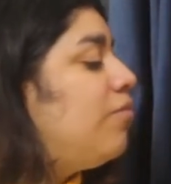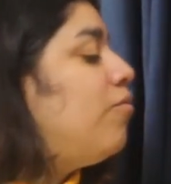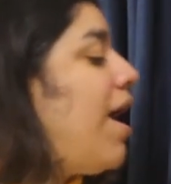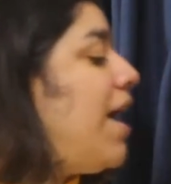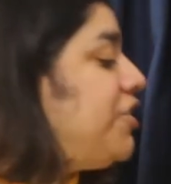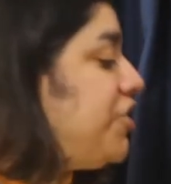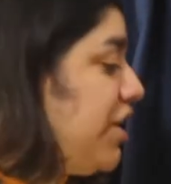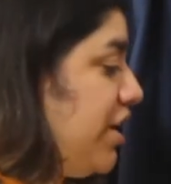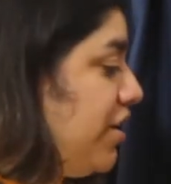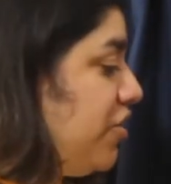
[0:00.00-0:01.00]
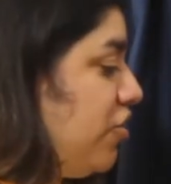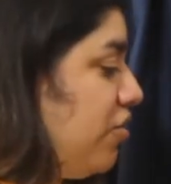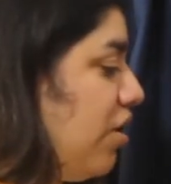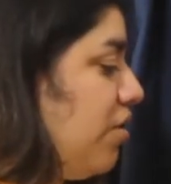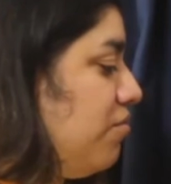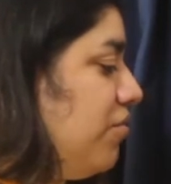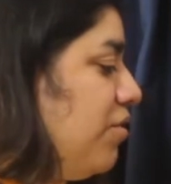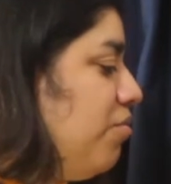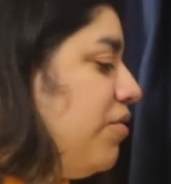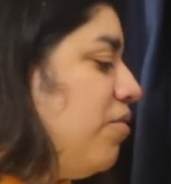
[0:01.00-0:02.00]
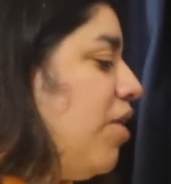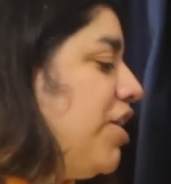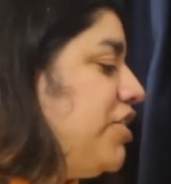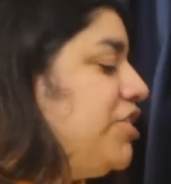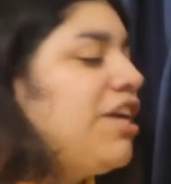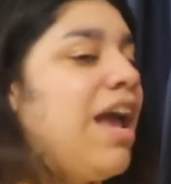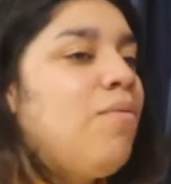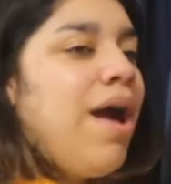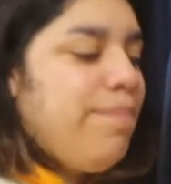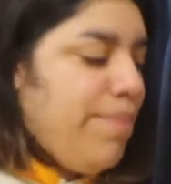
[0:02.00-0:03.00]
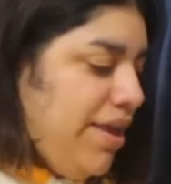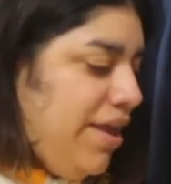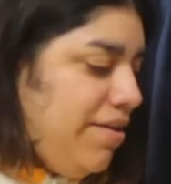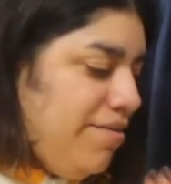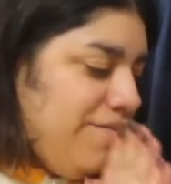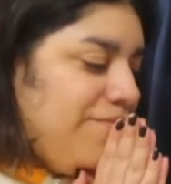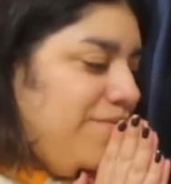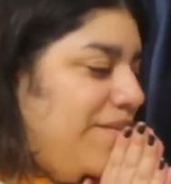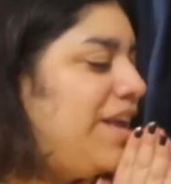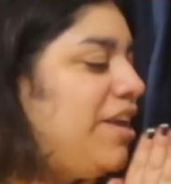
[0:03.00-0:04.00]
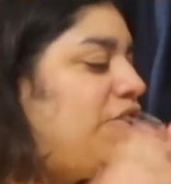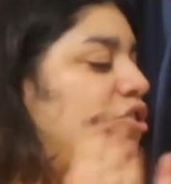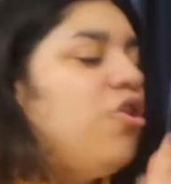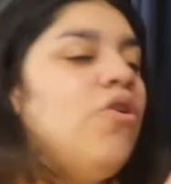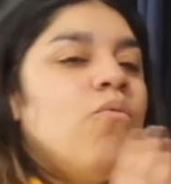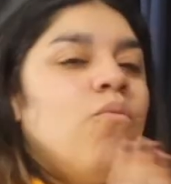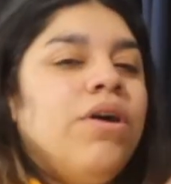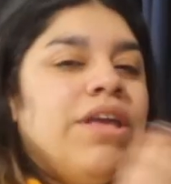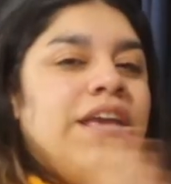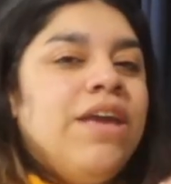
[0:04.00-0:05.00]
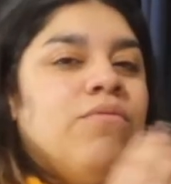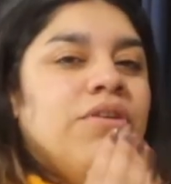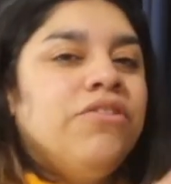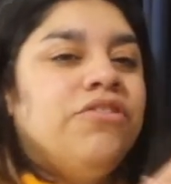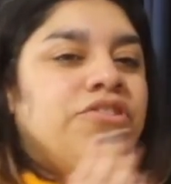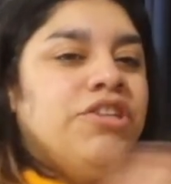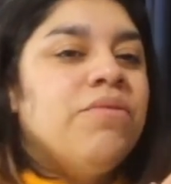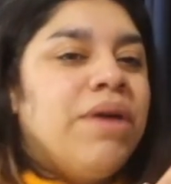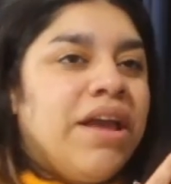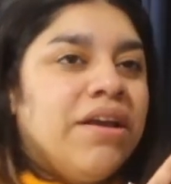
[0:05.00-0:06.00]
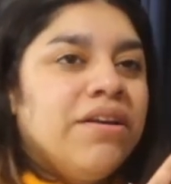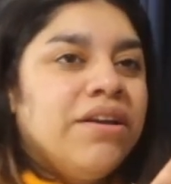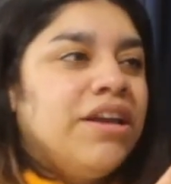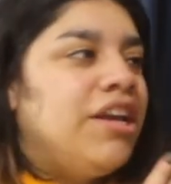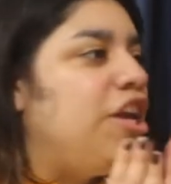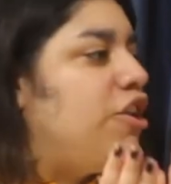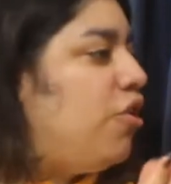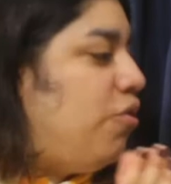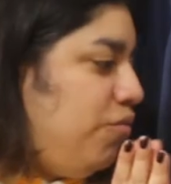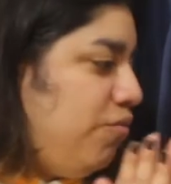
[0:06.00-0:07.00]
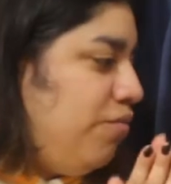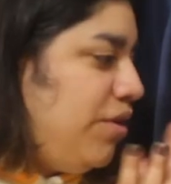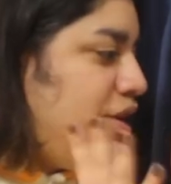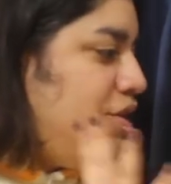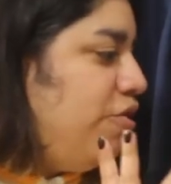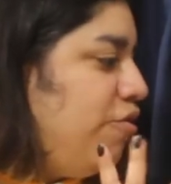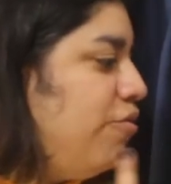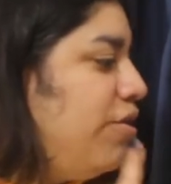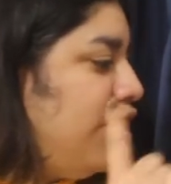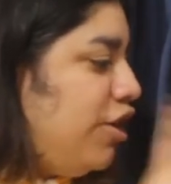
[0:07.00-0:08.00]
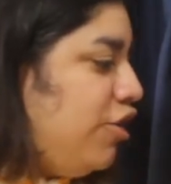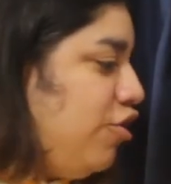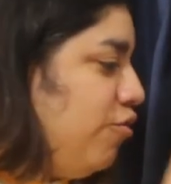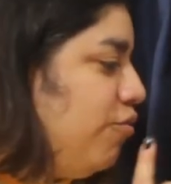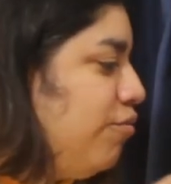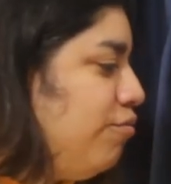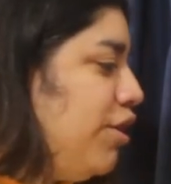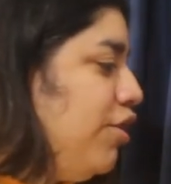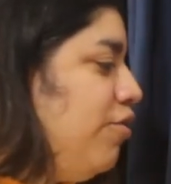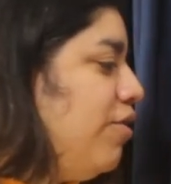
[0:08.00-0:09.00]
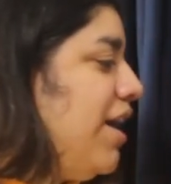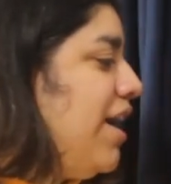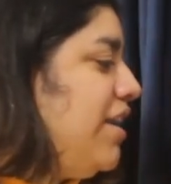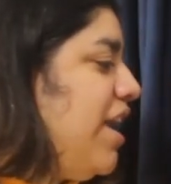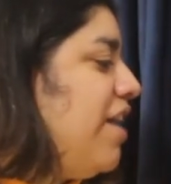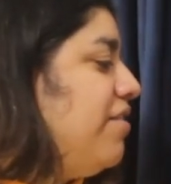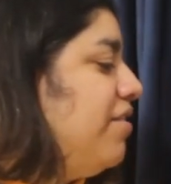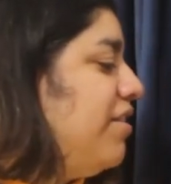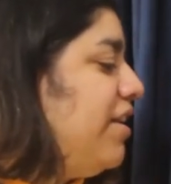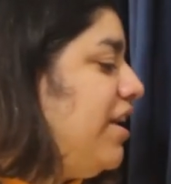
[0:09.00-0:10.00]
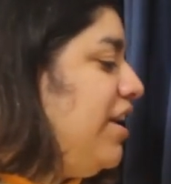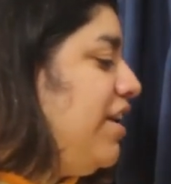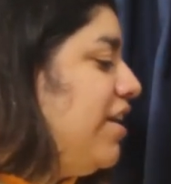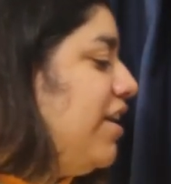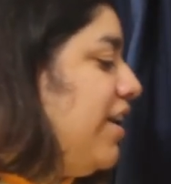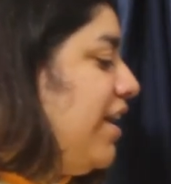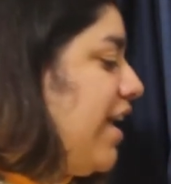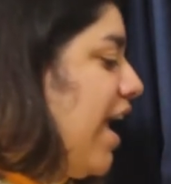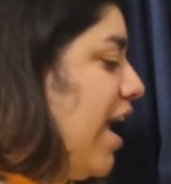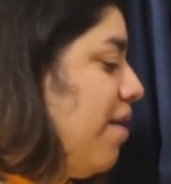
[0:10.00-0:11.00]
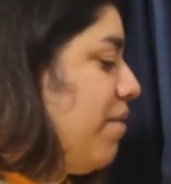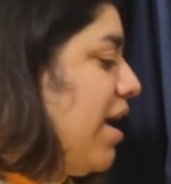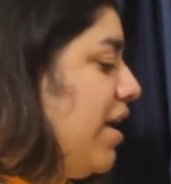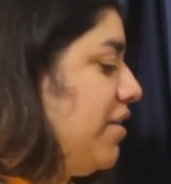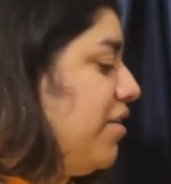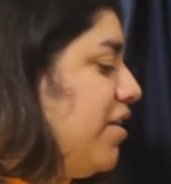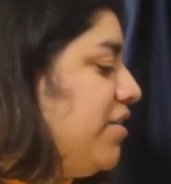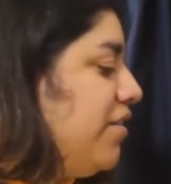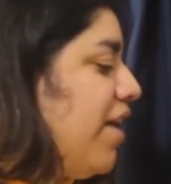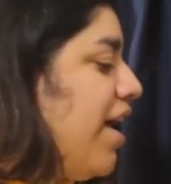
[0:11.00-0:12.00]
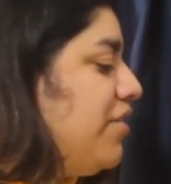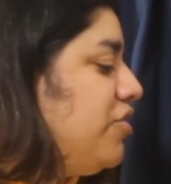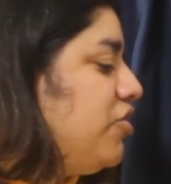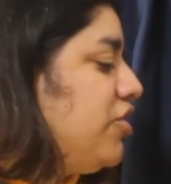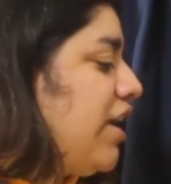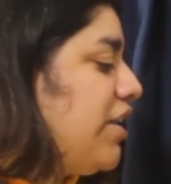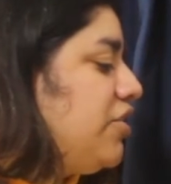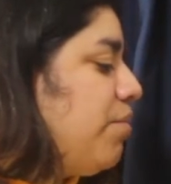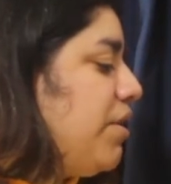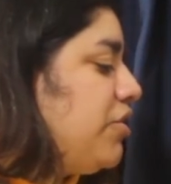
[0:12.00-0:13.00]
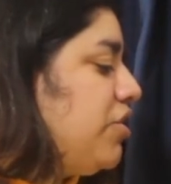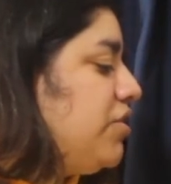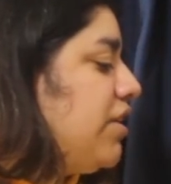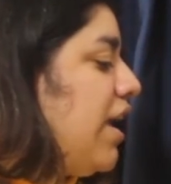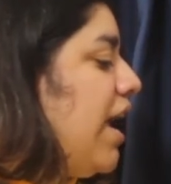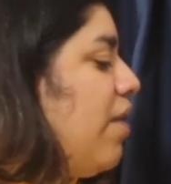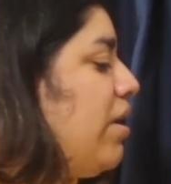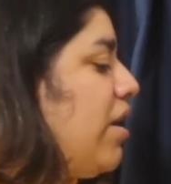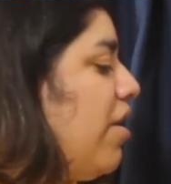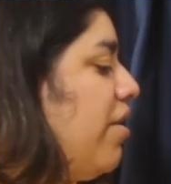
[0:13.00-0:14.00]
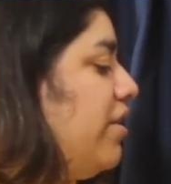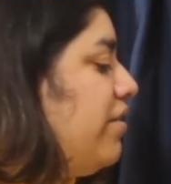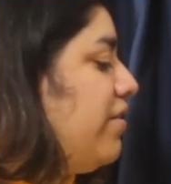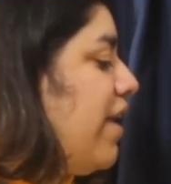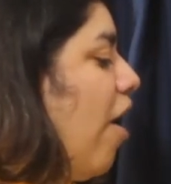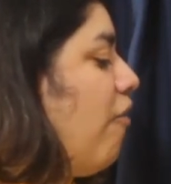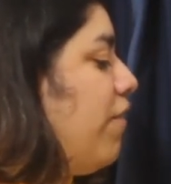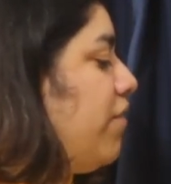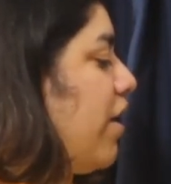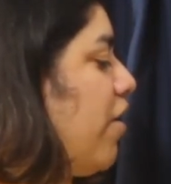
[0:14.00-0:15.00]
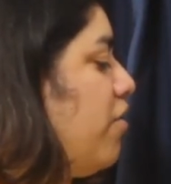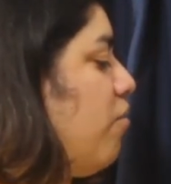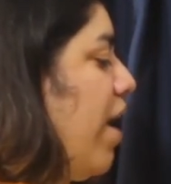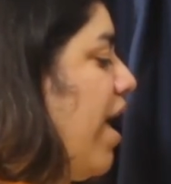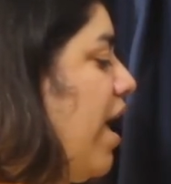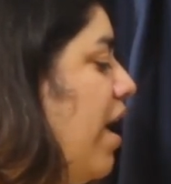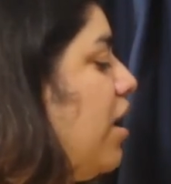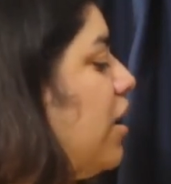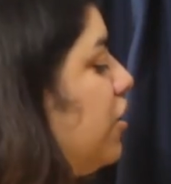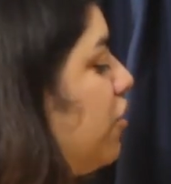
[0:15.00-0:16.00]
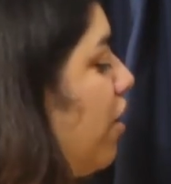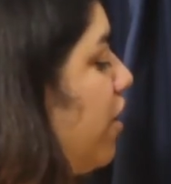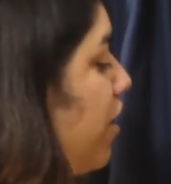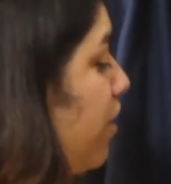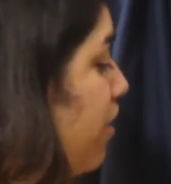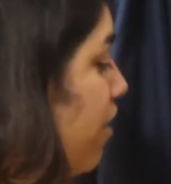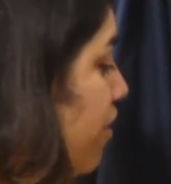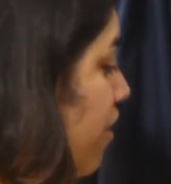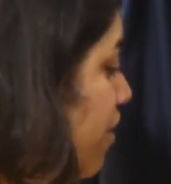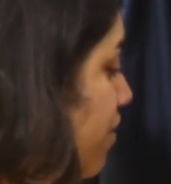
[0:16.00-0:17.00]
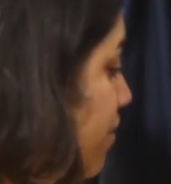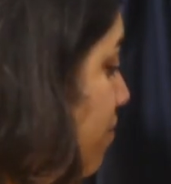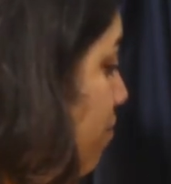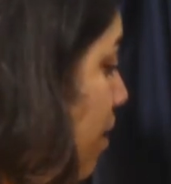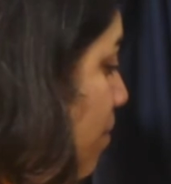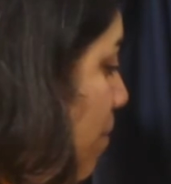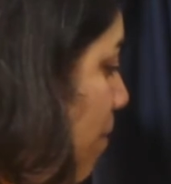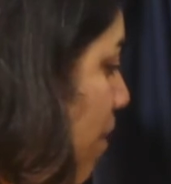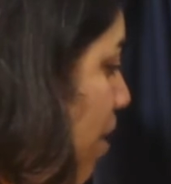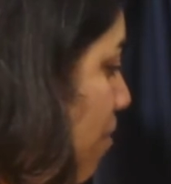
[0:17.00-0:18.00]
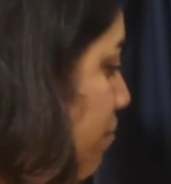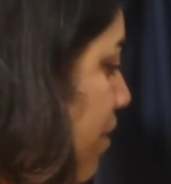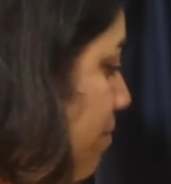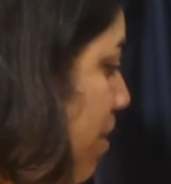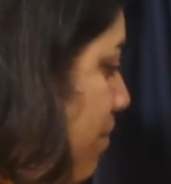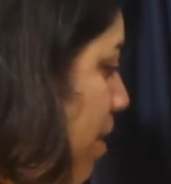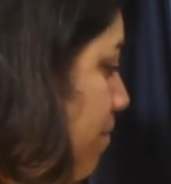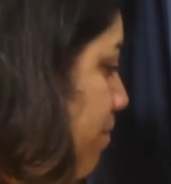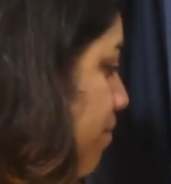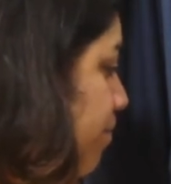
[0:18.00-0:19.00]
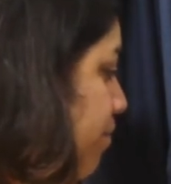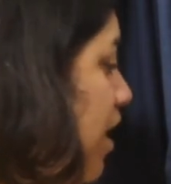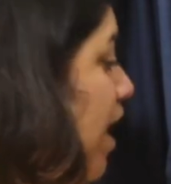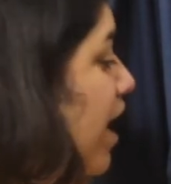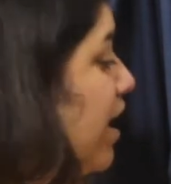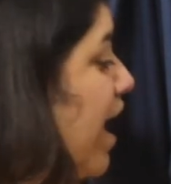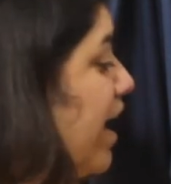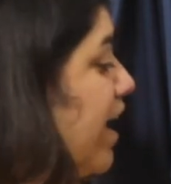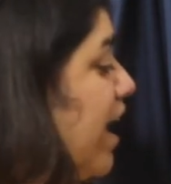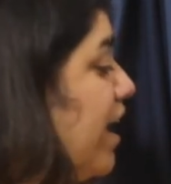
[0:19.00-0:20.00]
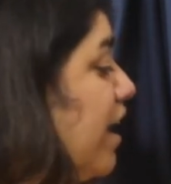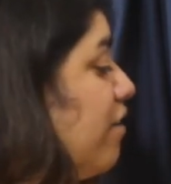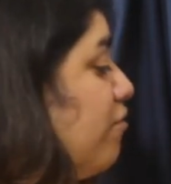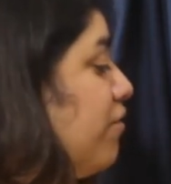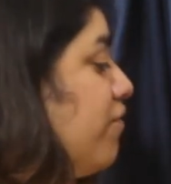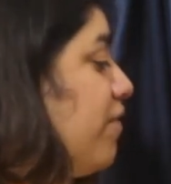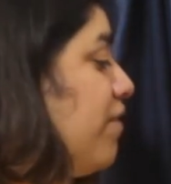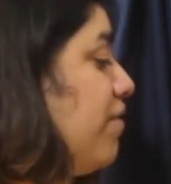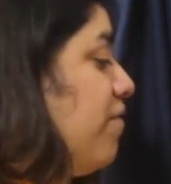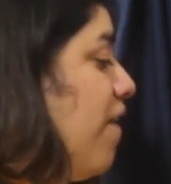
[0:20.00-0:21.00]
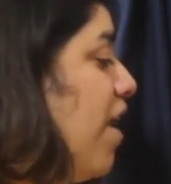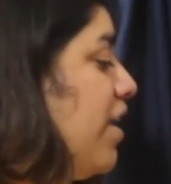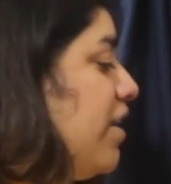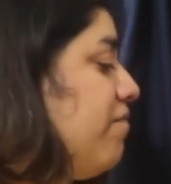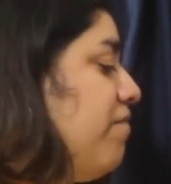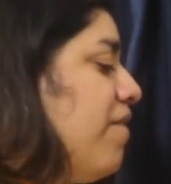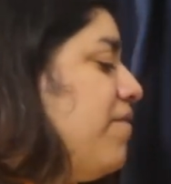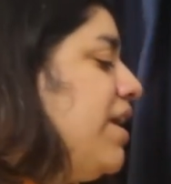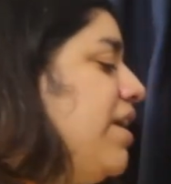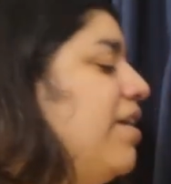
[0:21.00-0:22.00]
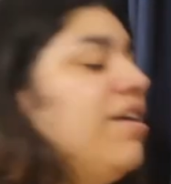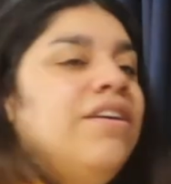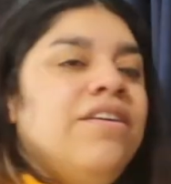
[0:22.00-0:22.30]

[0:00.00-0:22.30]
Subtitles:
YG... wasn't YG. JYP knew what he was doing! He knew. He knew, he knew, he knew, and yet he came and decided to sketch the pictures. Like, here we go, this is the outfit they're going to wear. Yada, yada, yada. Blah, blah, blah, blah. Yep, yep, yep. I like it. It was very fun, very...